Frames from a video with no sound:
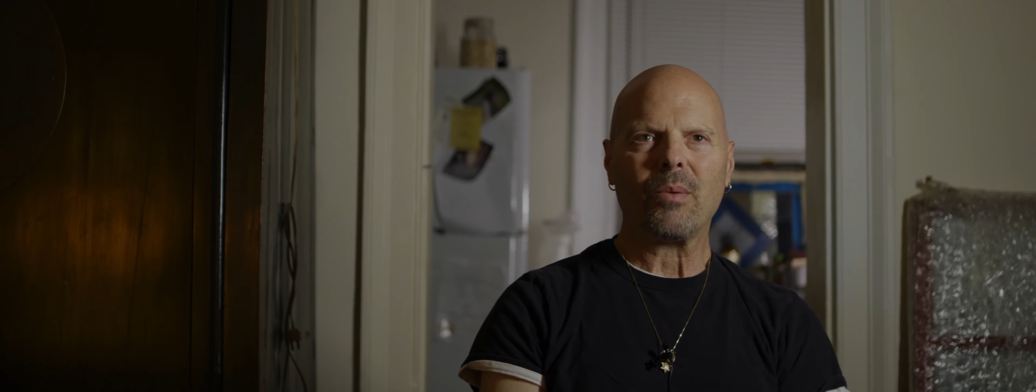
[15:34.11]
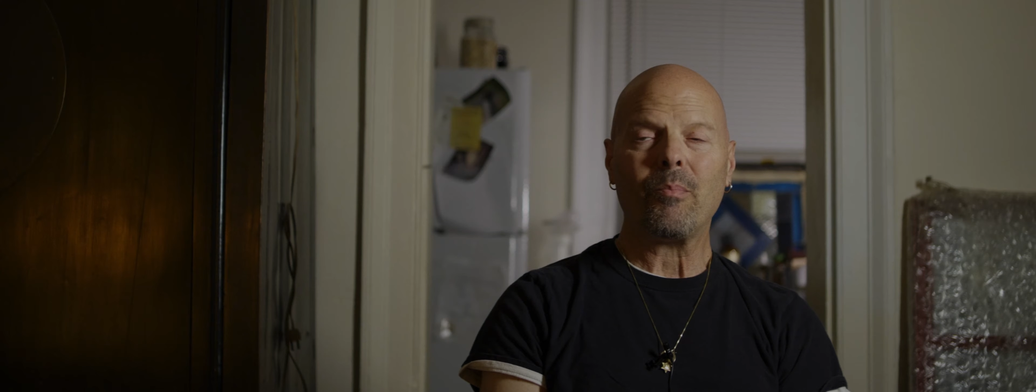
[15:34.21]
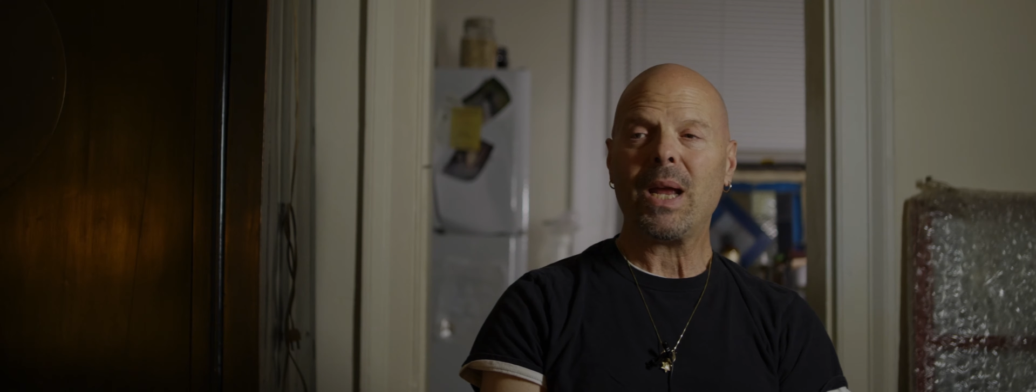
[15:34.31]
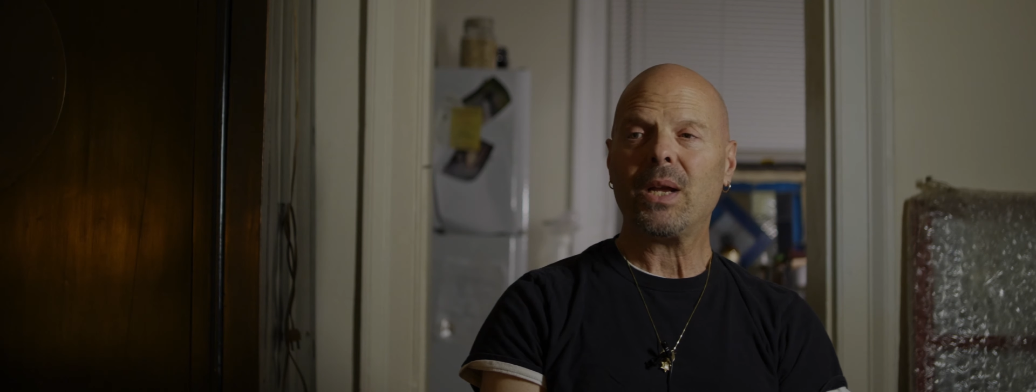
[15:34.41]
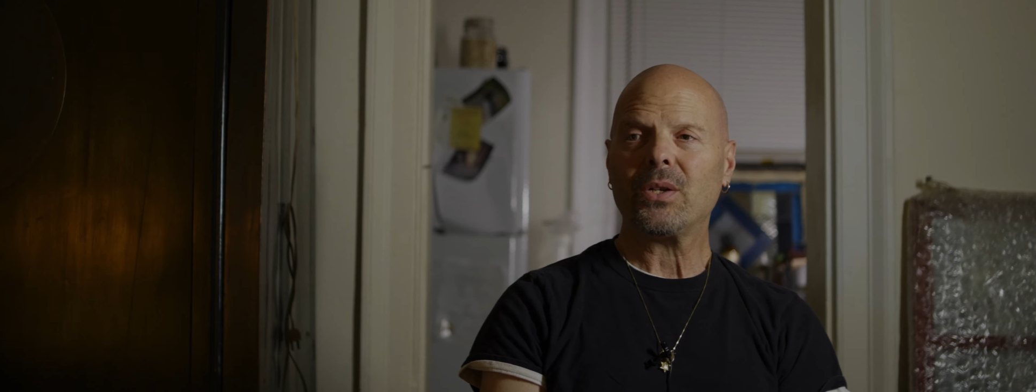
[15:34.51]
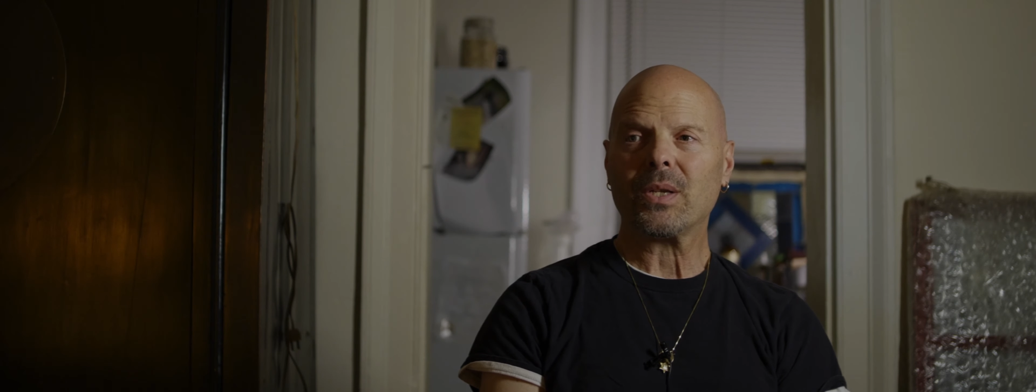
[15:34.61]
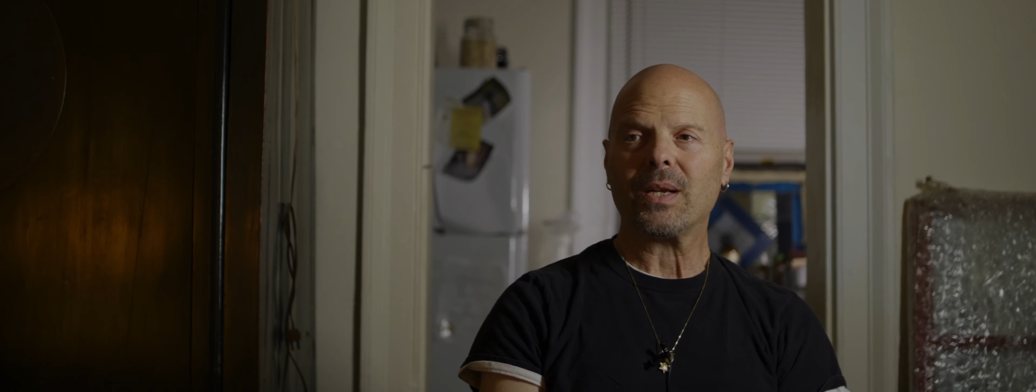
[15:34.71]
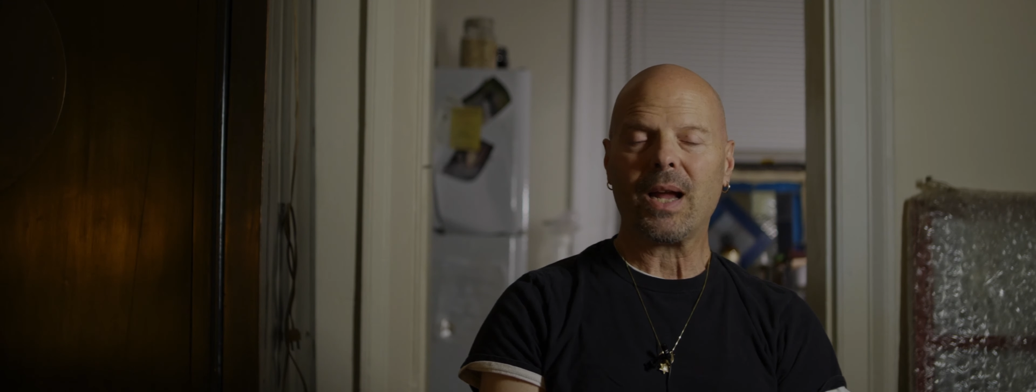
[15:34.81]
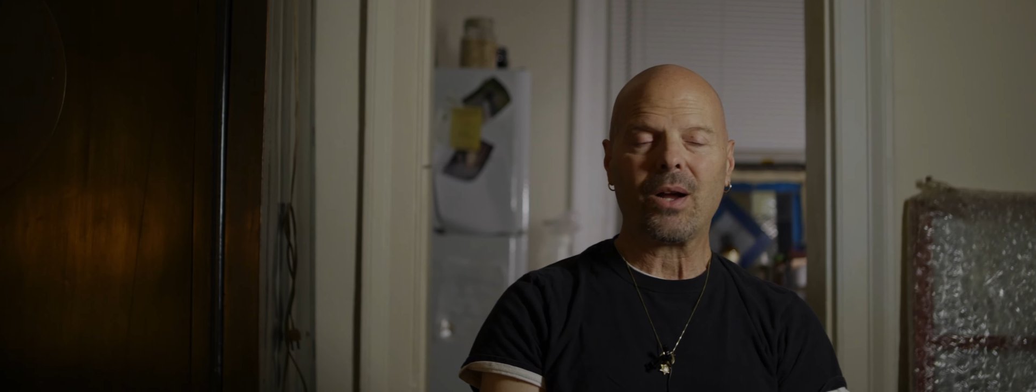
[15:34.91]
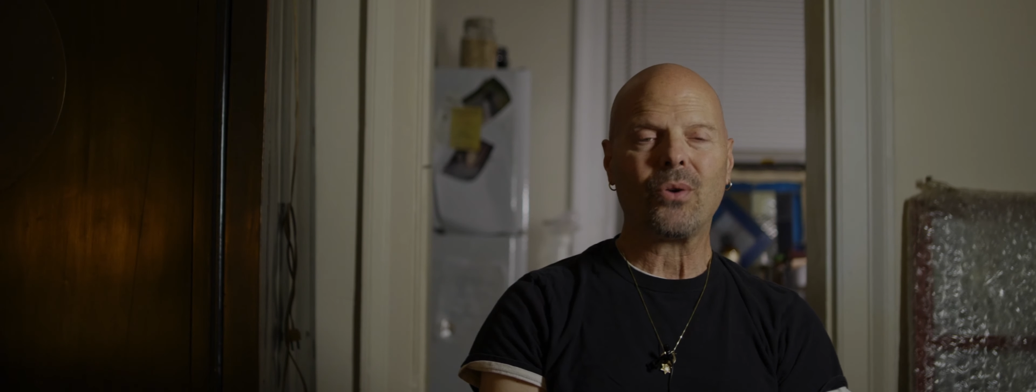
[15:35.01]
amazed at
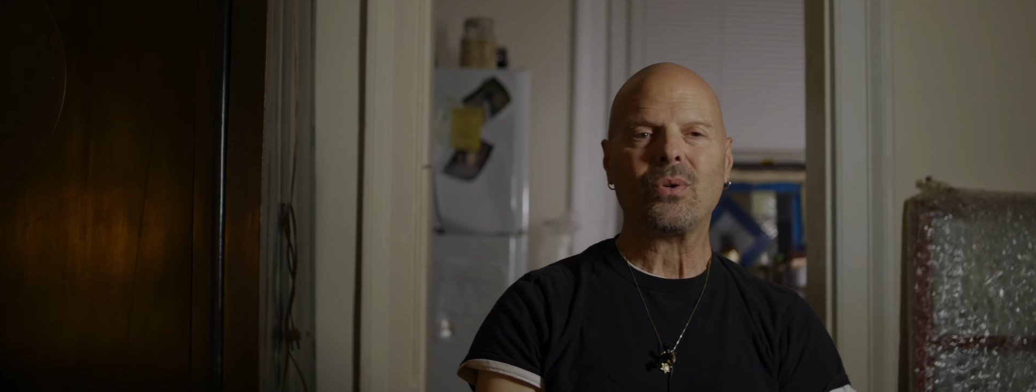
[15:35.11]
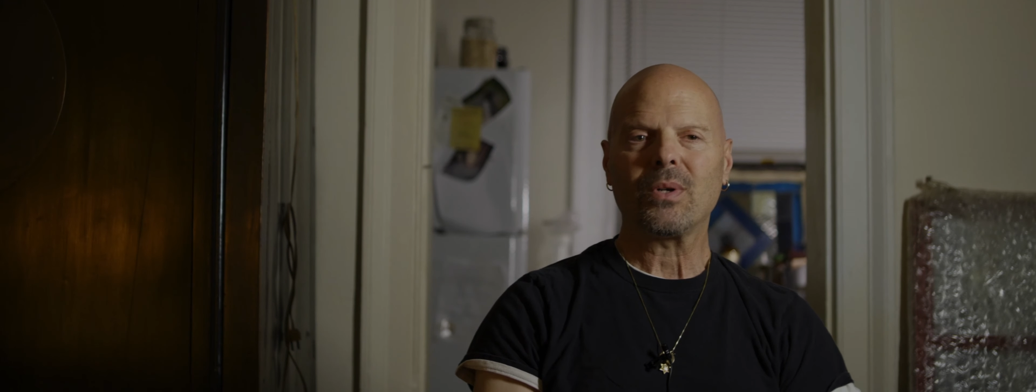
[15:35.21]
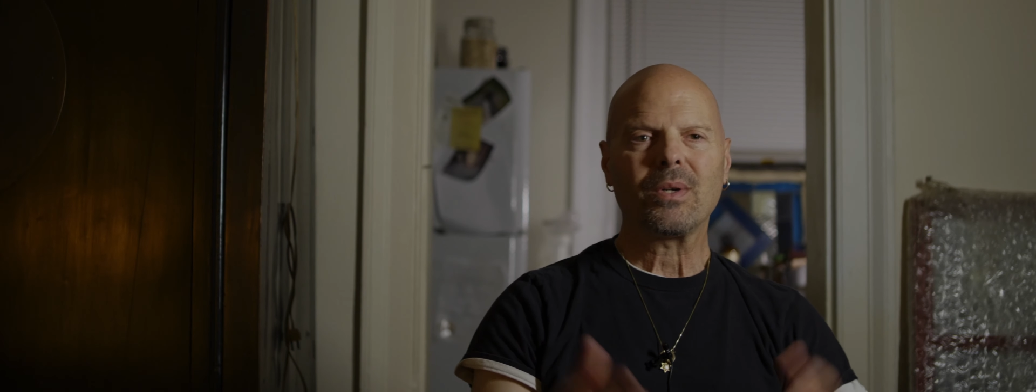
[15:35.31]
how